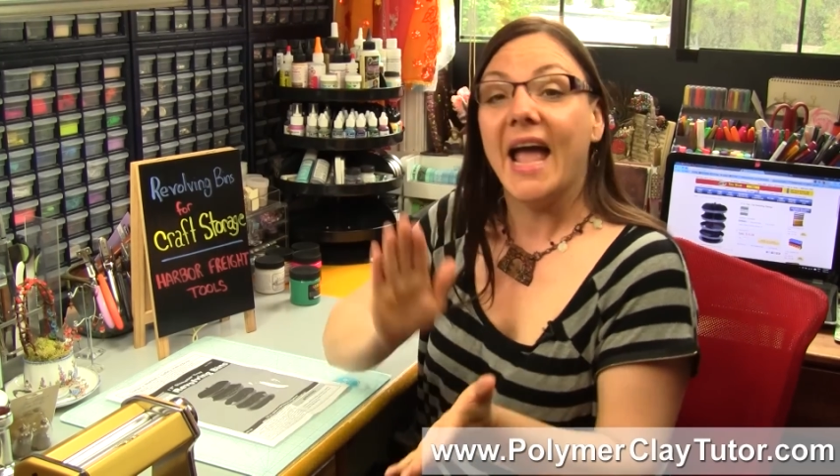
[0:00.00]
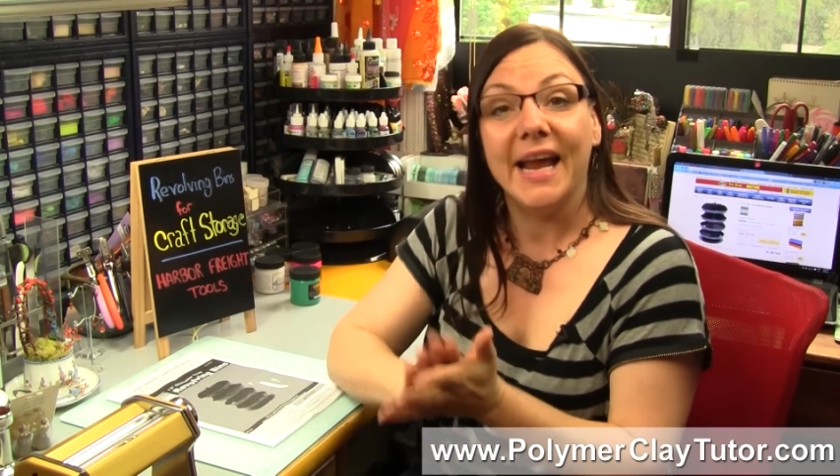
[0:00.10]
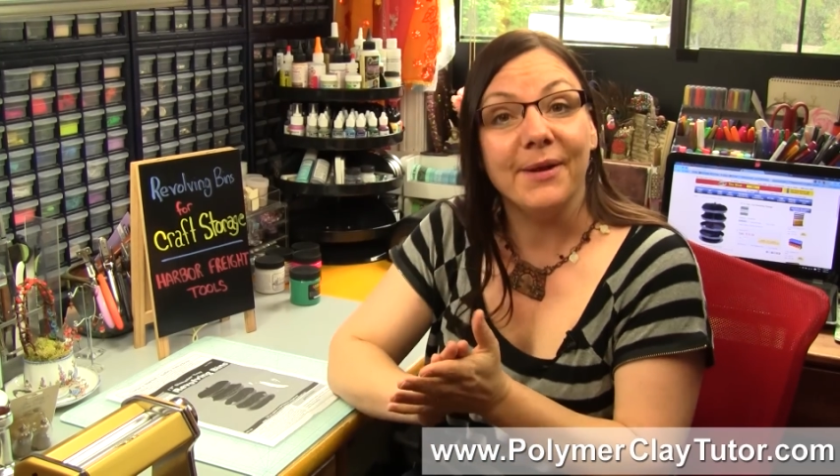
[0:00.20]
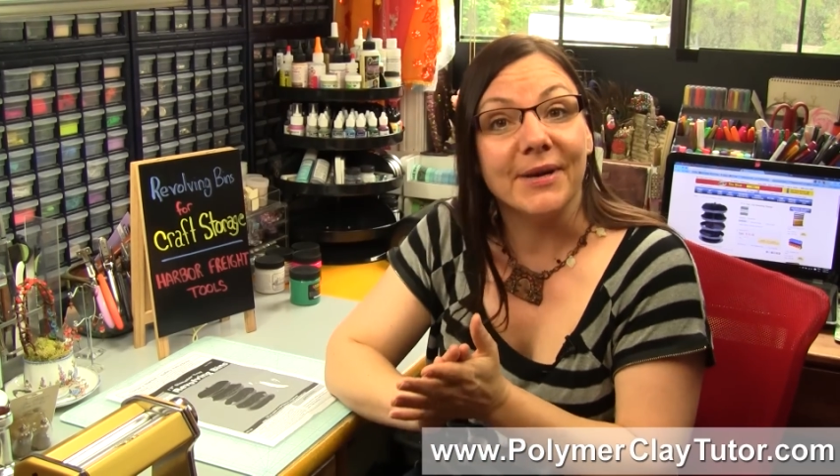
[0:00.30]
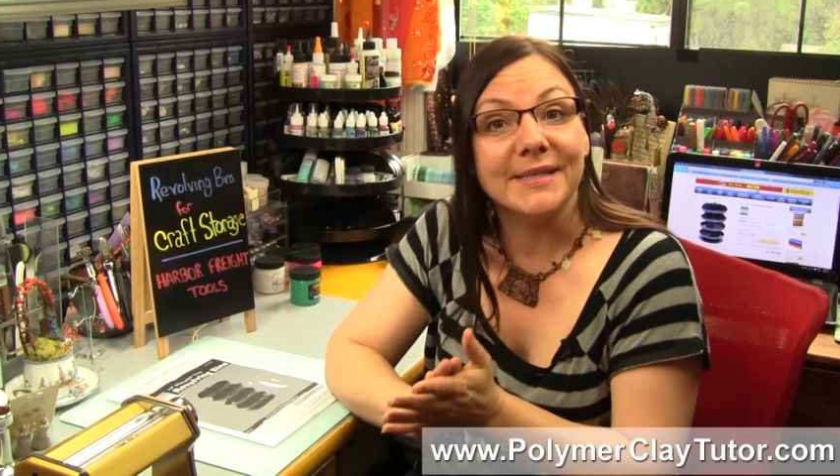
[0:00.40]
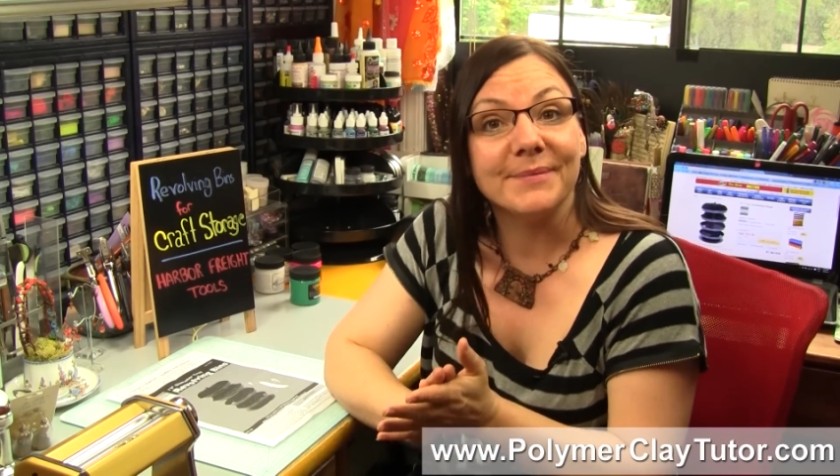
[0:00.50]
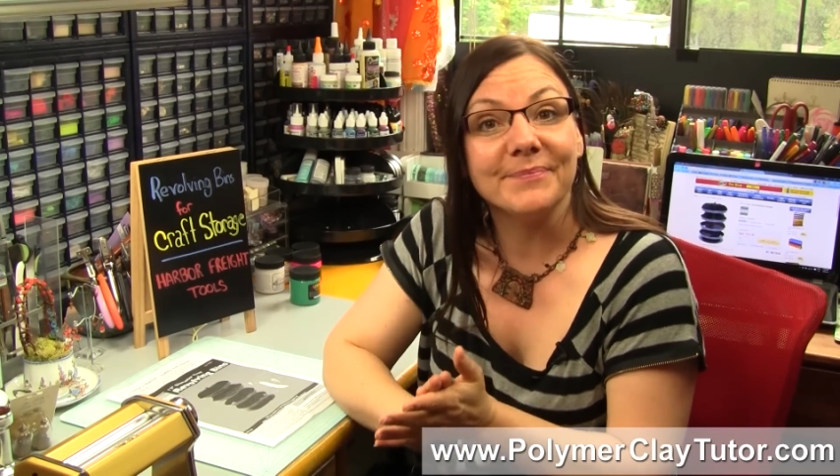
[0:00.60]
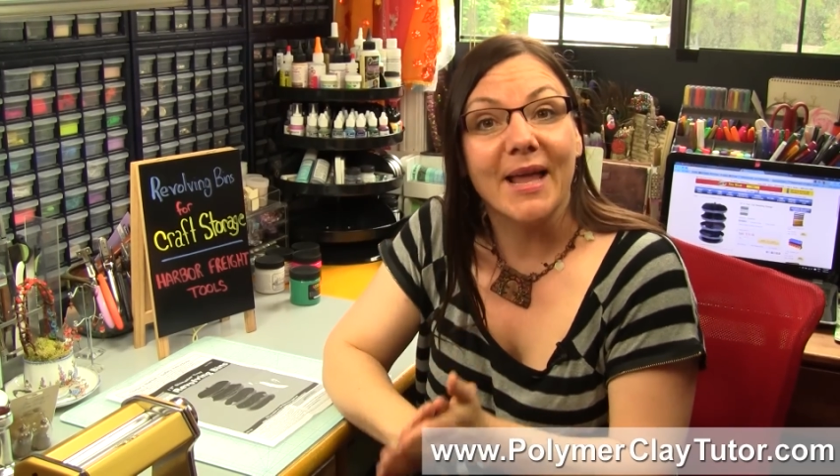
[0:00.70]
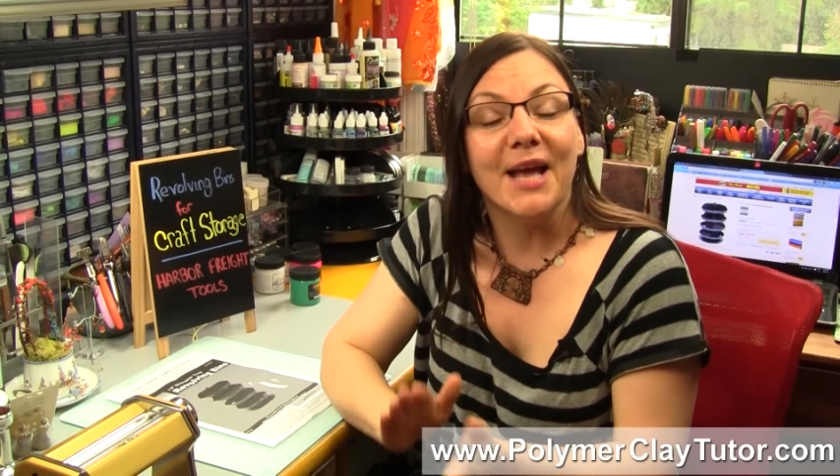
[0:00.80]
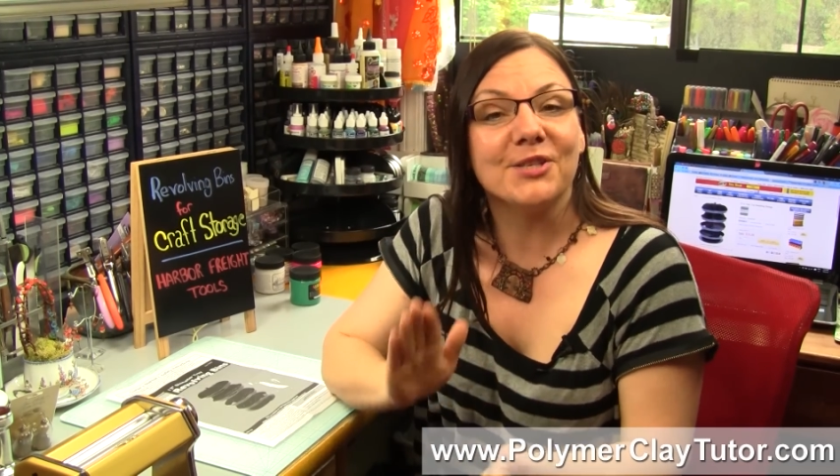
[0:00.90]
Anyways,
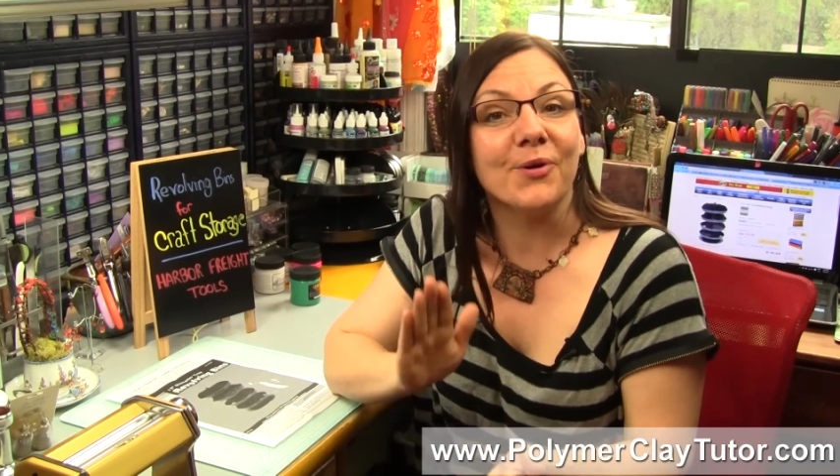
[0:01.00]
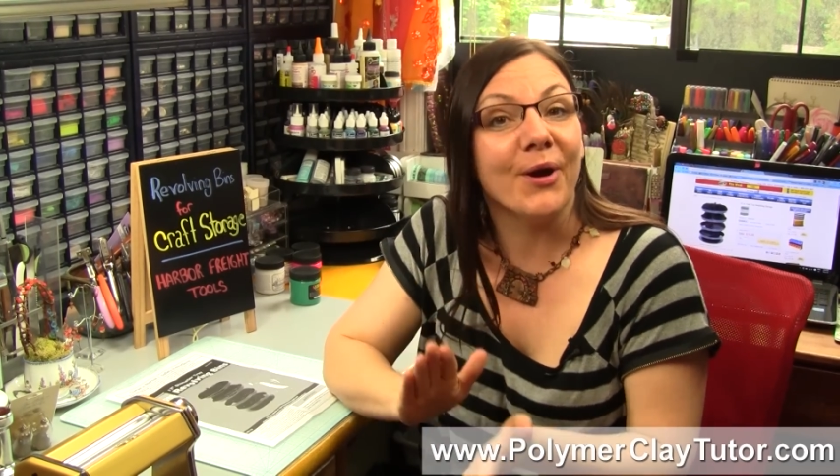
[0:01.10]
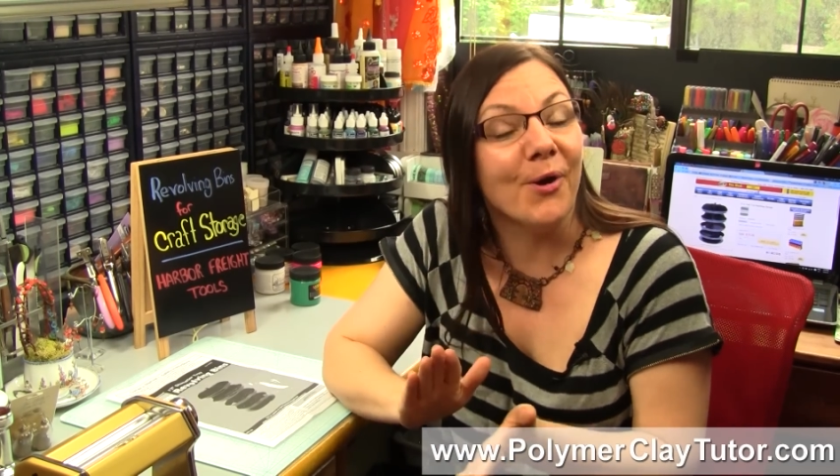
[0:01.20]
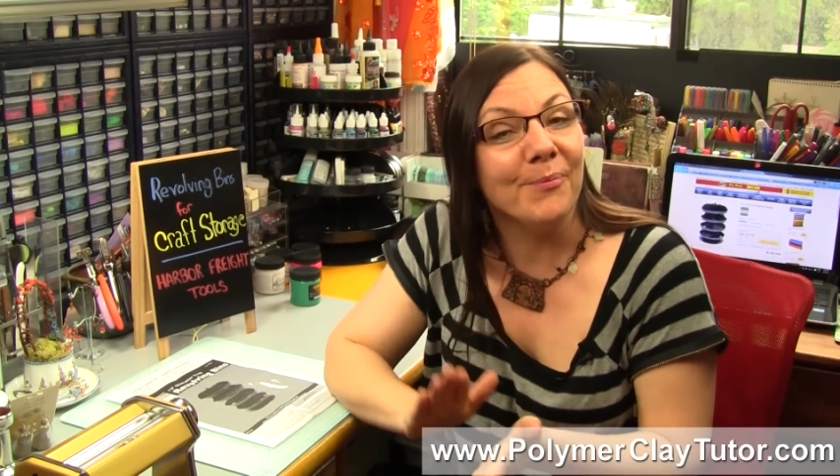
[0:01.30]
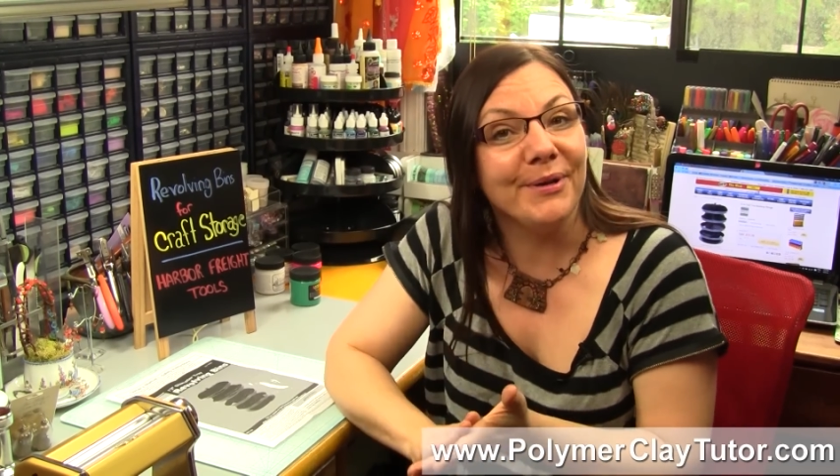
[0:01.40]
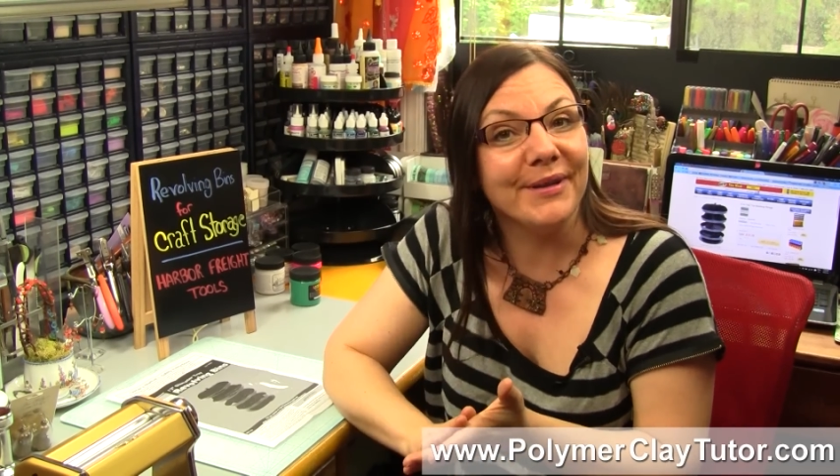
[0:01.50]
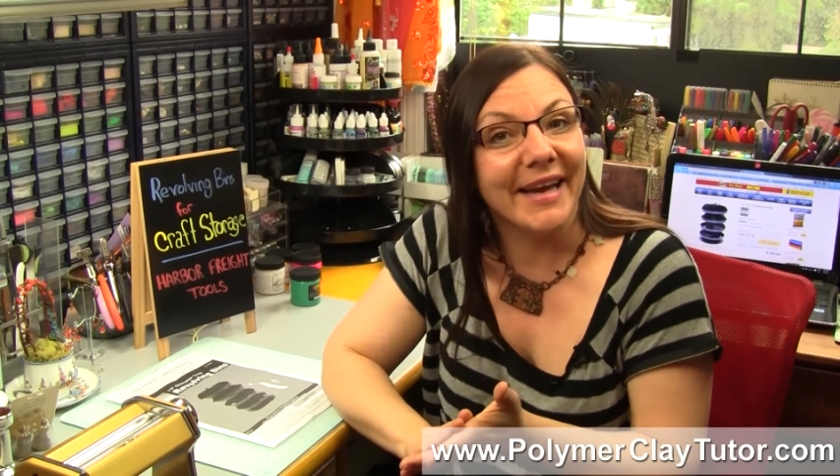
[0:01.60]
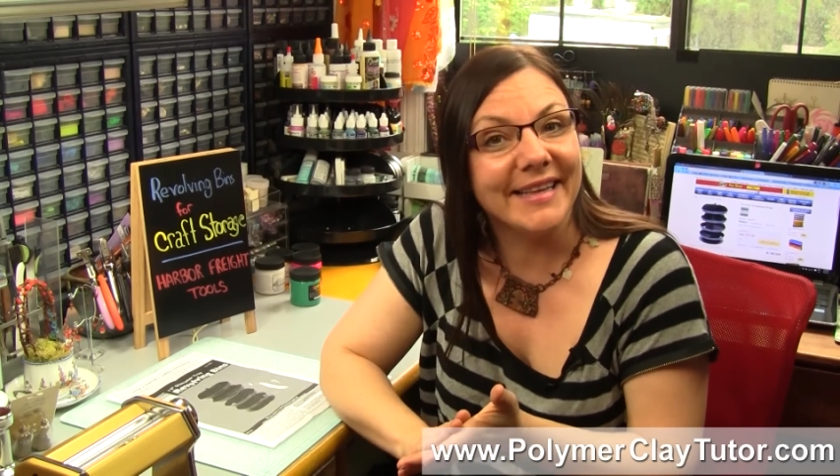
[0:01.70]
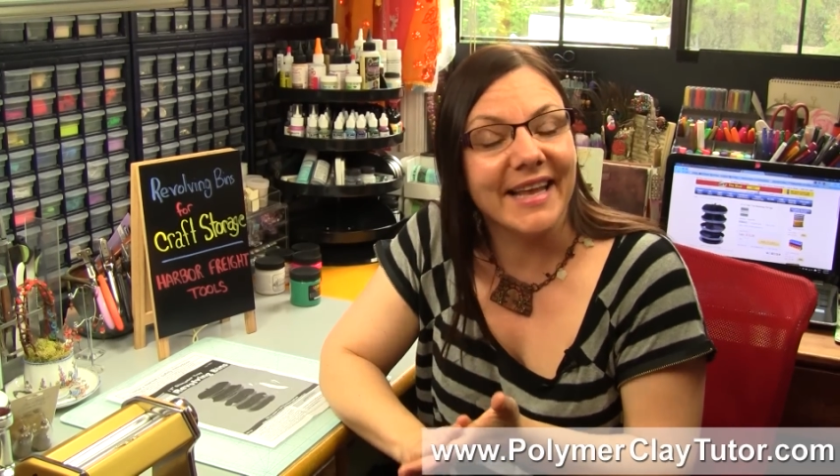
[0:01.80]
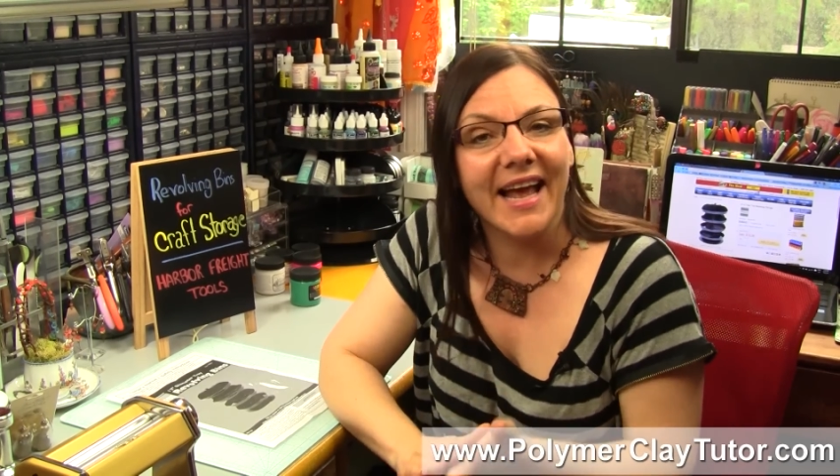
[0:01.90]
so I hope you
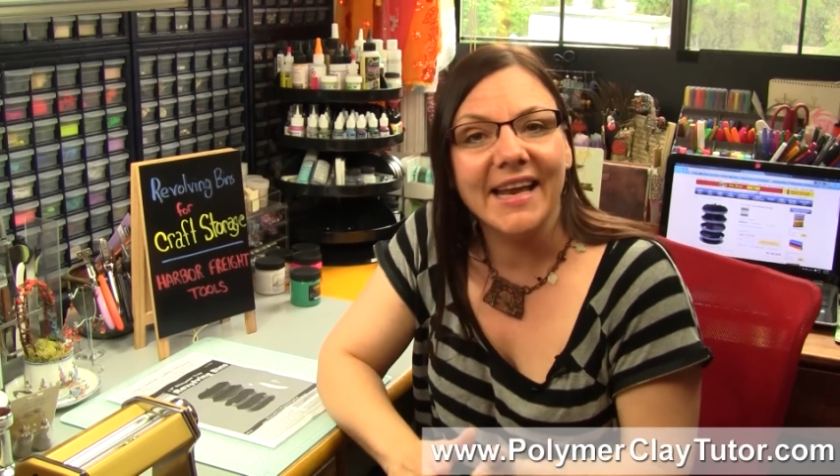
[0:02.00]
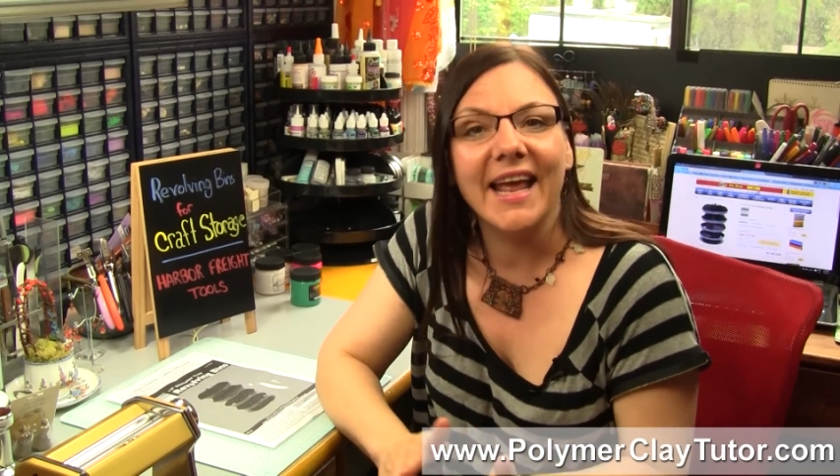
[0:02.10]
liked that.